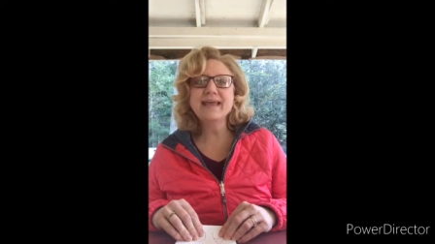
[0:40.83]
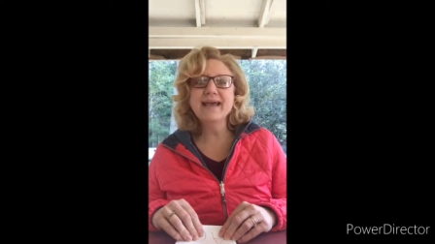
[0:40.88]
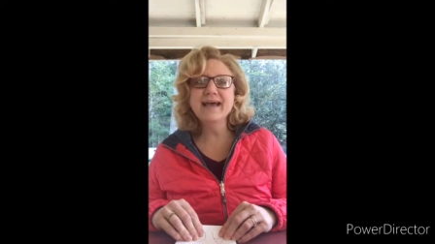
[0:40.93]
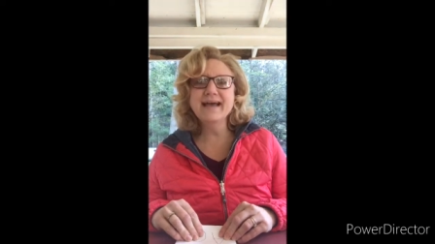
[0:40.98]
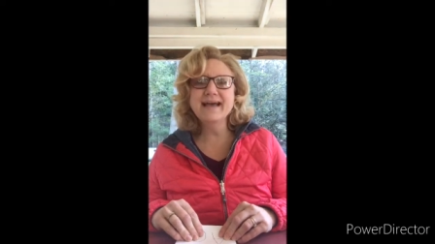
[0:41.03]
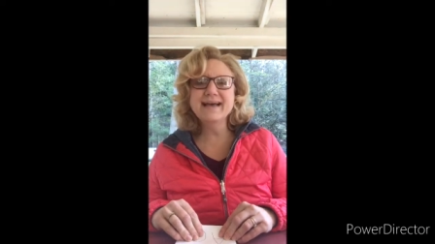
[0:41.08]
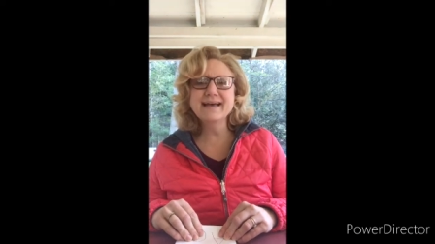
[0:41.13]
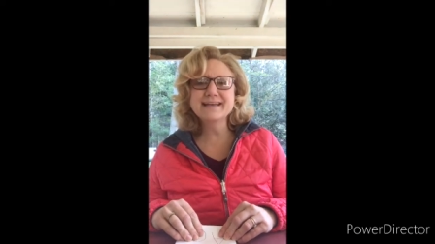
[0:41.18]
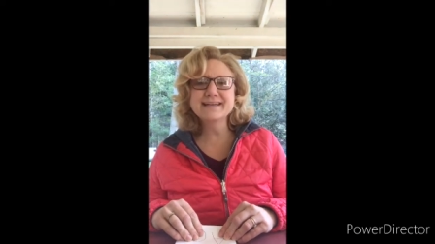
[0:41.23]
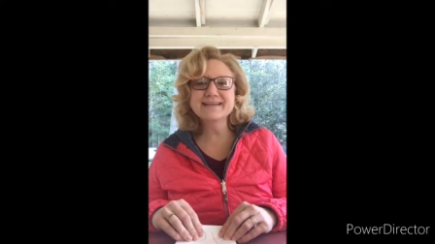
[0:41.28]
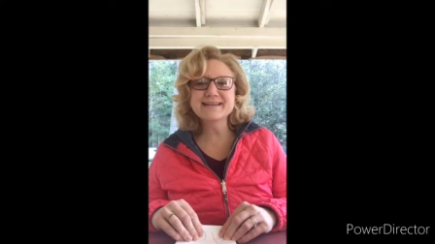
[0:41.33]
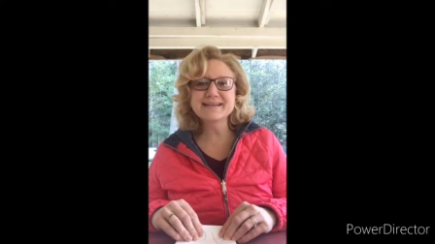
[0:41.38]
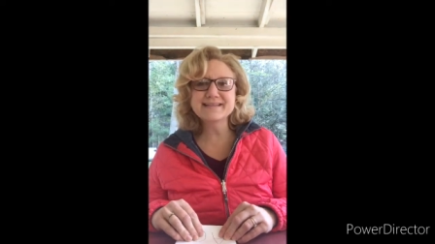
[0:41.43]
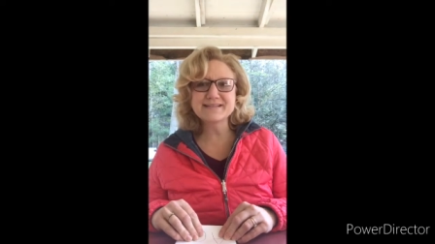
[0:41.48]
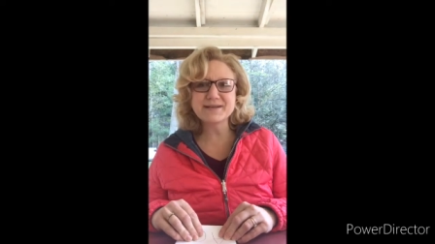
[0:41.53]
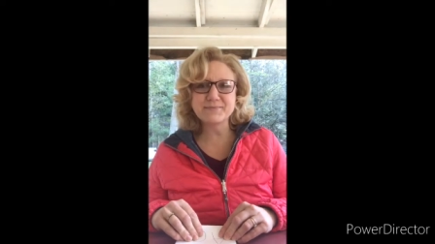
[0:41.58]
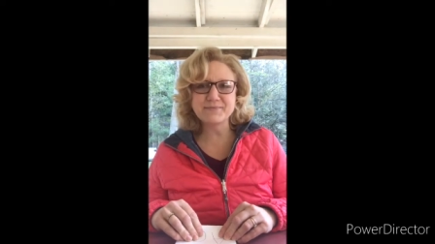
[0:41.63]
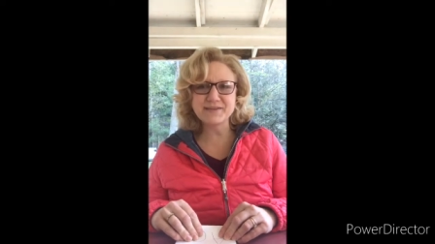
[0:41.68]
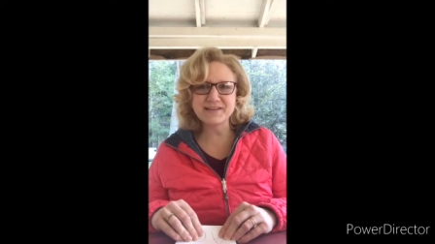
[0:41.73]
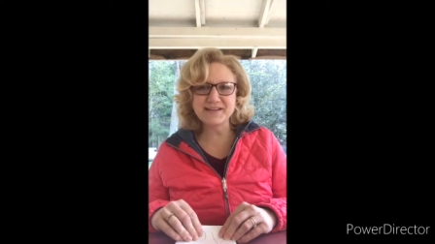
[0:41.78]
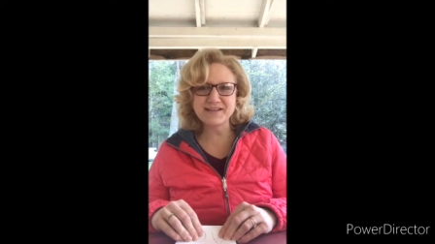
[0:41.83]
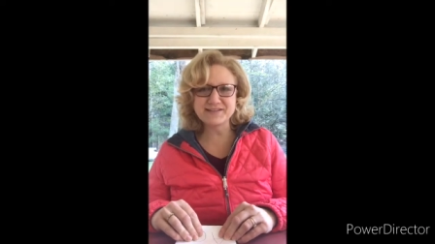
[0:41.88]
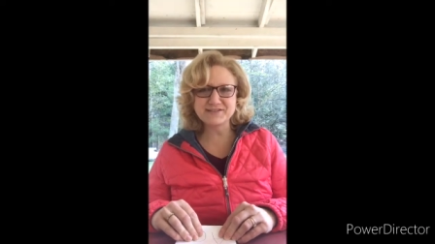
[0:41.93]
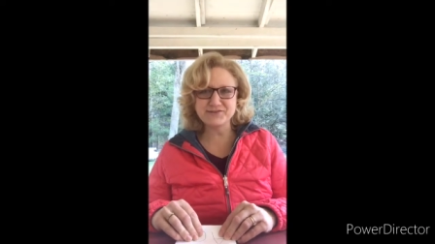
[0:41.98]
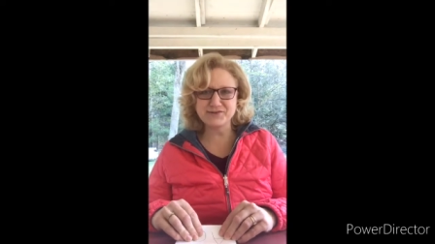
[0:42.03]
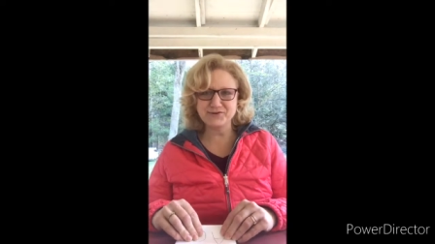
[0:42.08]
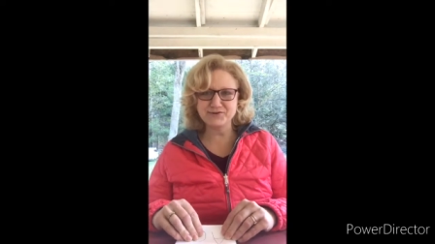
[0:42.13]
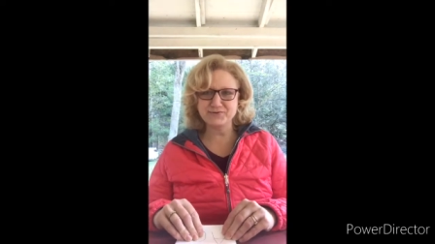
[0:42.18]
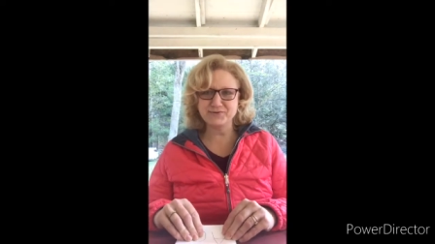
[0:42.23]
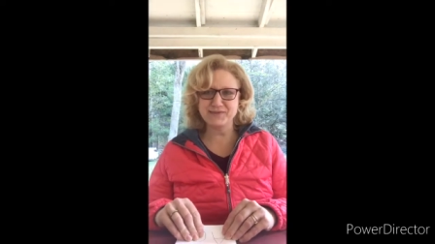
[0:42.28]
and something that
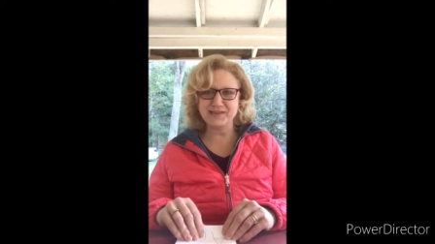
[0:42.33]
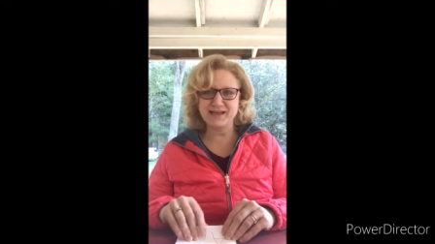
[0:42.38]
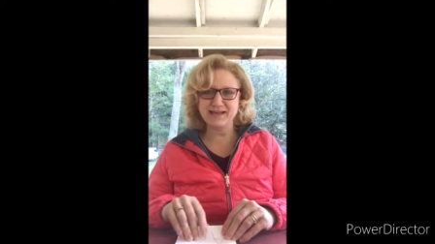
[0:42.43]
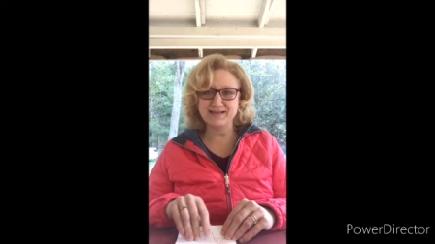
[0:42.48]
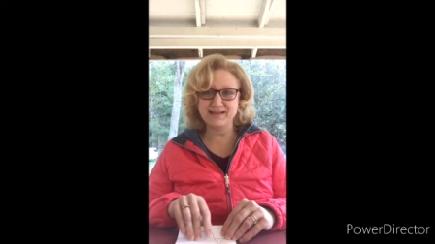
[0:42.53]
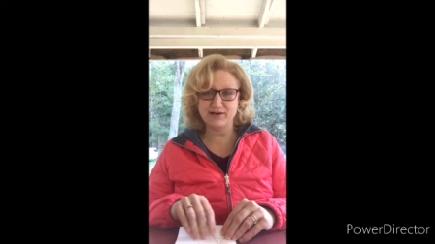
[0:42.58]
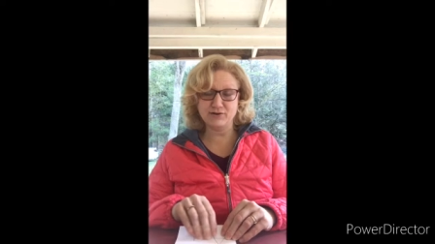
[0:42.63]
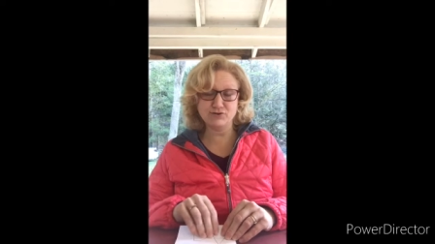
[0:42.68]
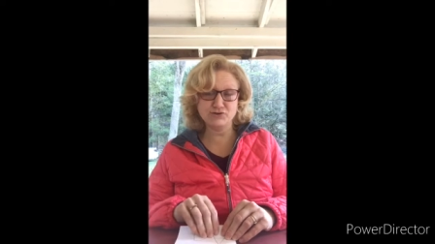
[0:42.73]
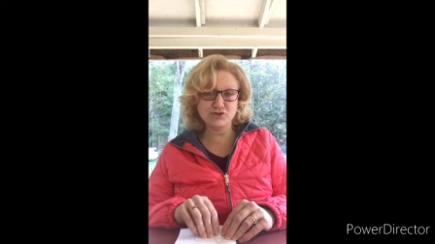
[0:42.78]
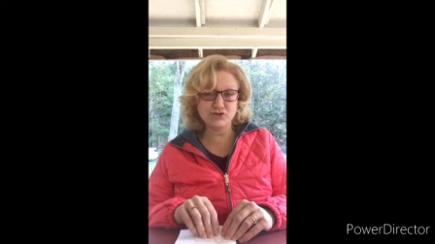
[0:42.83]
starts with that letter,